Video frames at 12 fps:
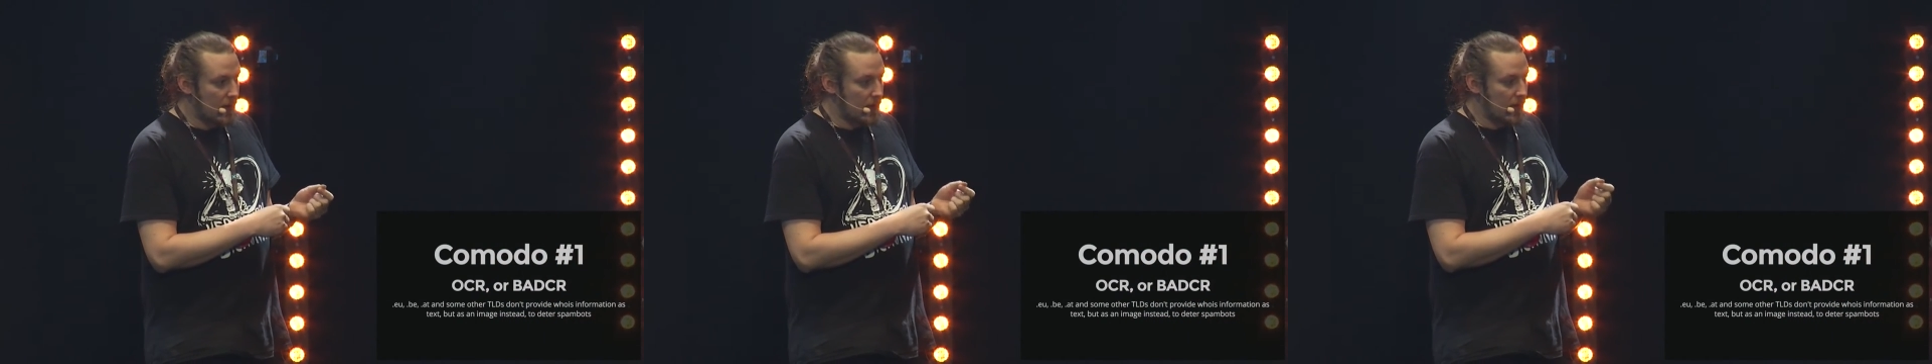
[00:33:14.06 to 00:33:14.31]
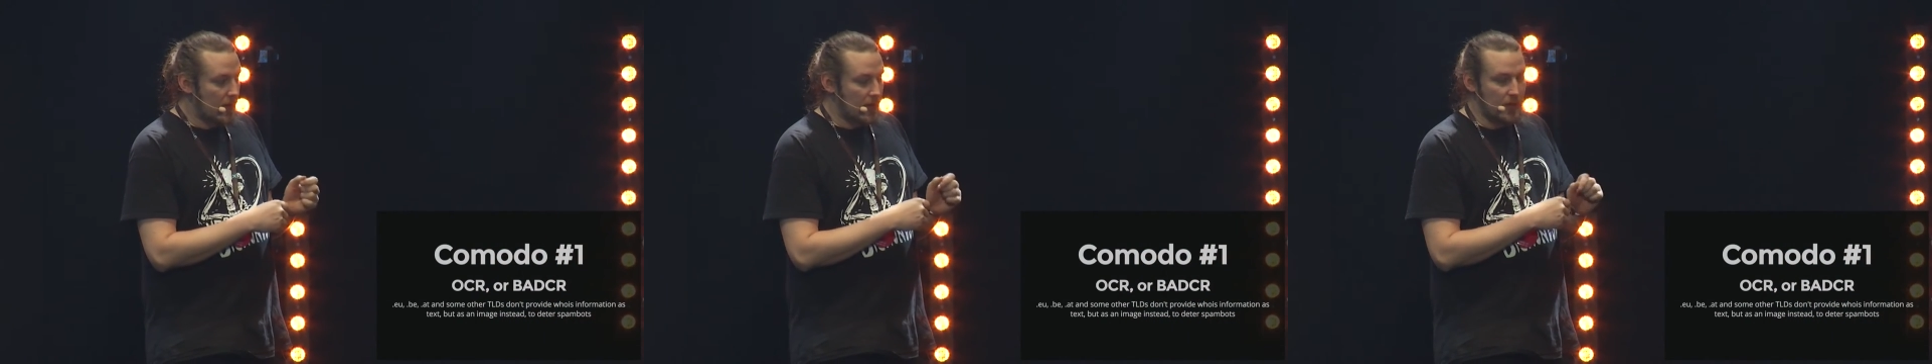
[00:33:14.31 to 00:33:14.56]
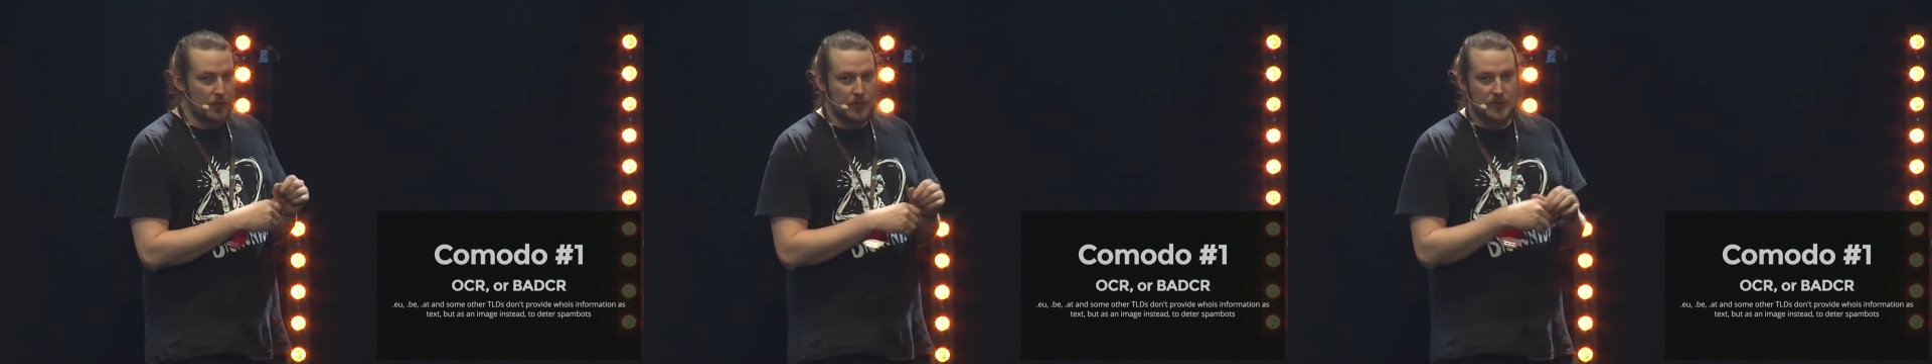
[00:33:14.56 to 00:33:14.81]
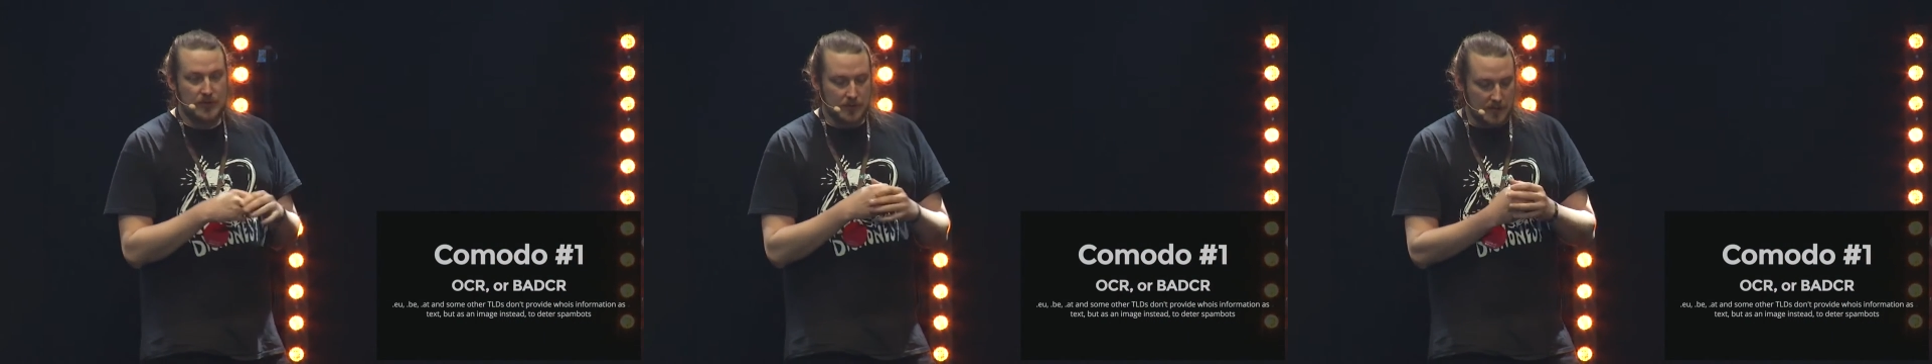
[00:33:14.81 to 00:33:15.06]
The
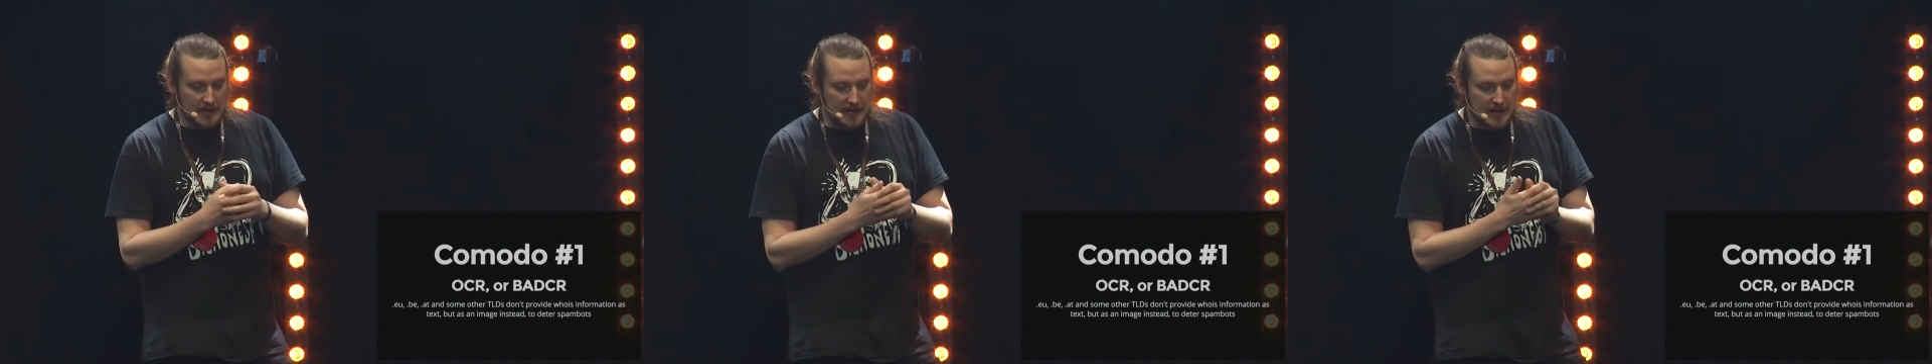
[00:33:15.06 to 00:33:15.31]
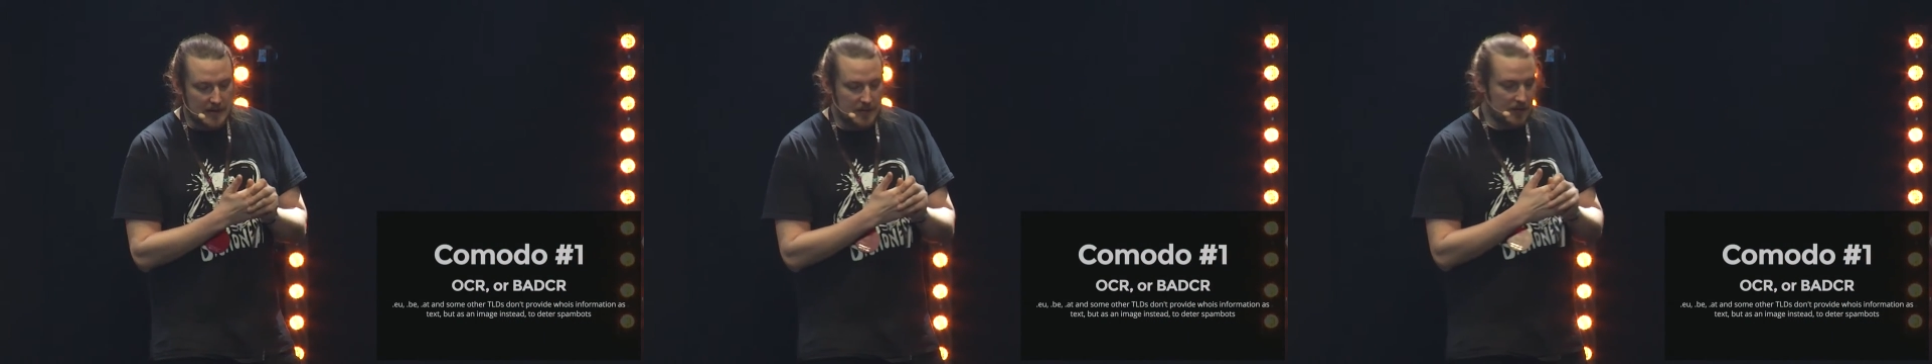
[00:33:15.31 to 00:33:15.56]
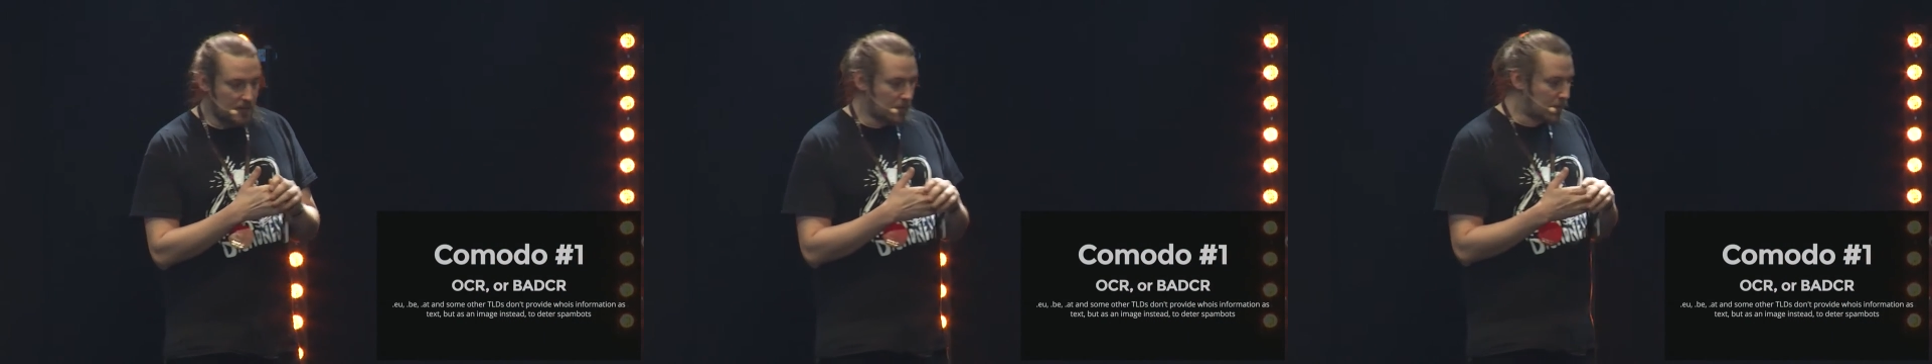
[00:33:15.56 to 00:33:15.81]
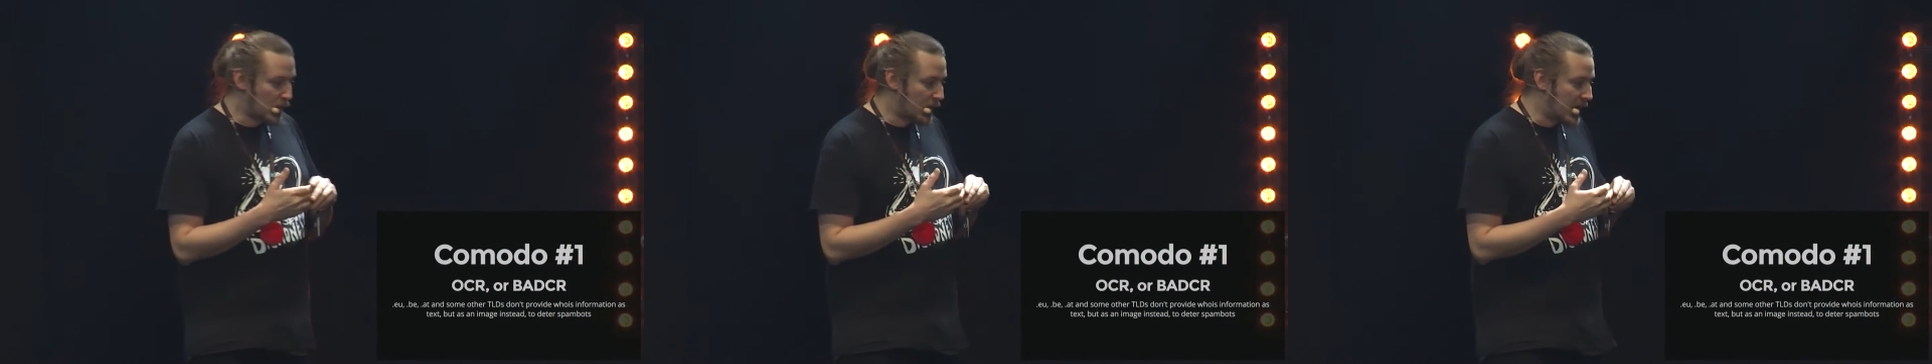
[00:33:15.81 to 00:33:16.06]
routes did not
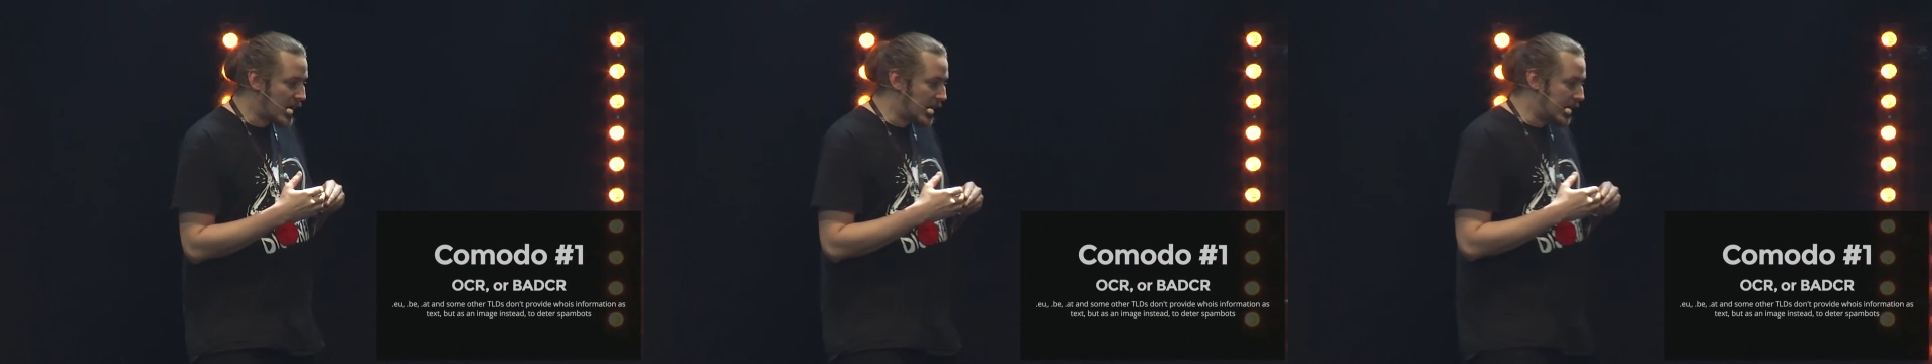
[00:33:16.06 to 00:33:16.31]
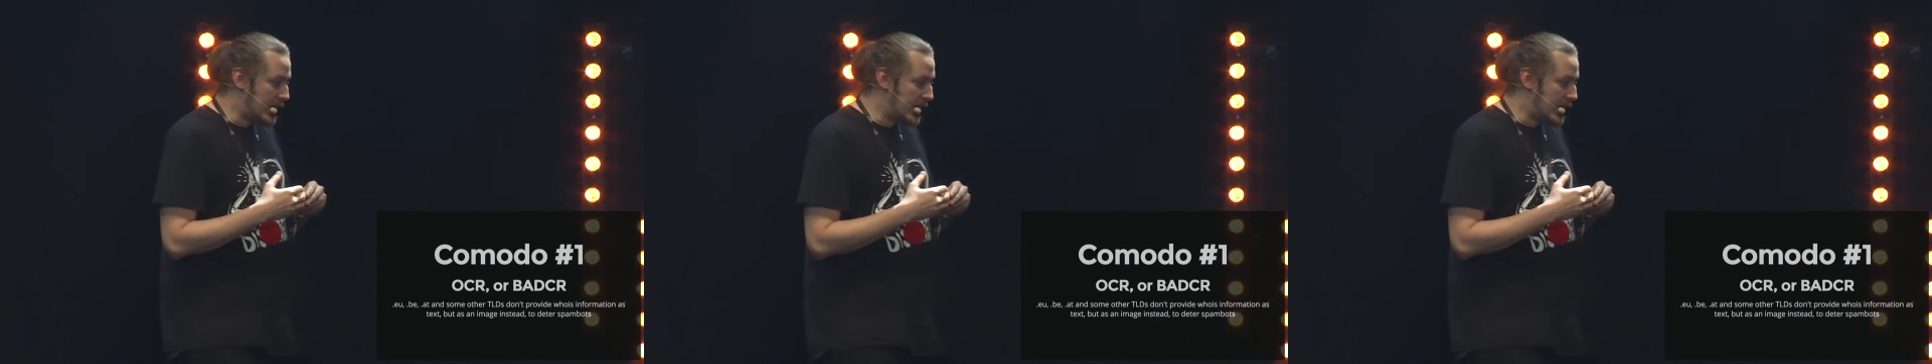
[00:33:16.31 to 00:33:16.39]
provide